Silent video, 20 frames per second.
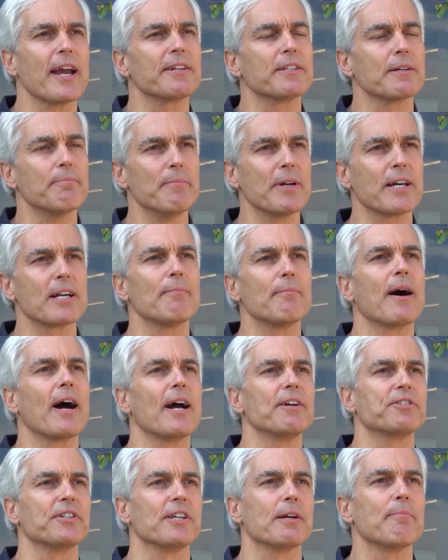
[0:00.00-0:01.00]
can to
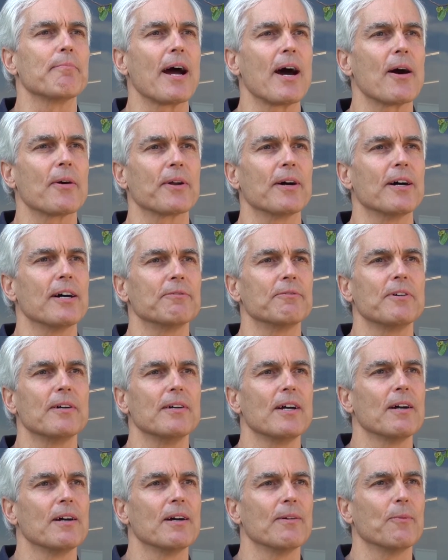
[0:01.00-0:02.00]
minimize the amount
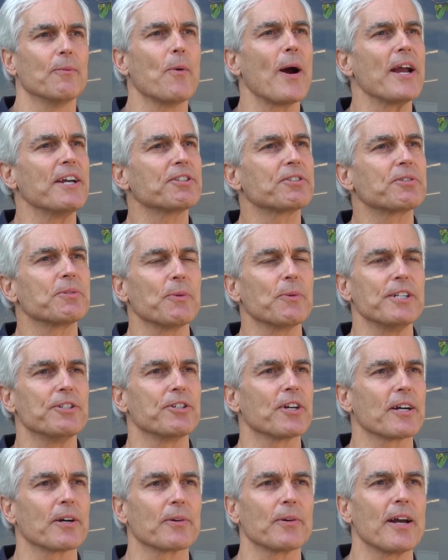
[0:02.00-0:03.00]
of waste we
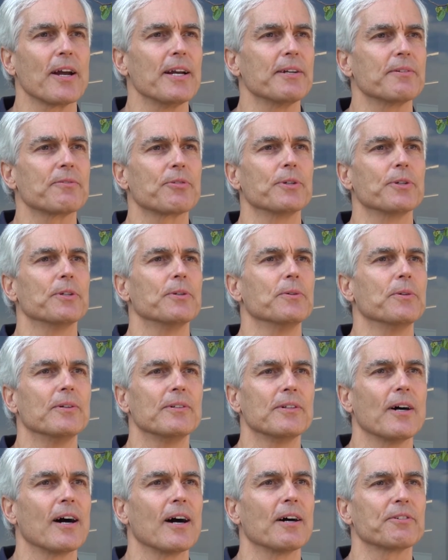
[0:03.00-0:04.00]
generate through
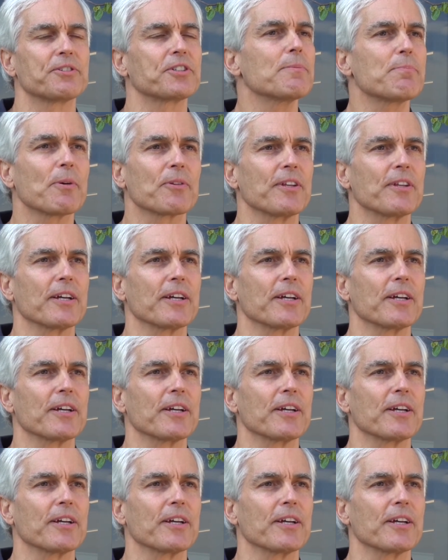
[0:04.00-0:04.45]
uh, simple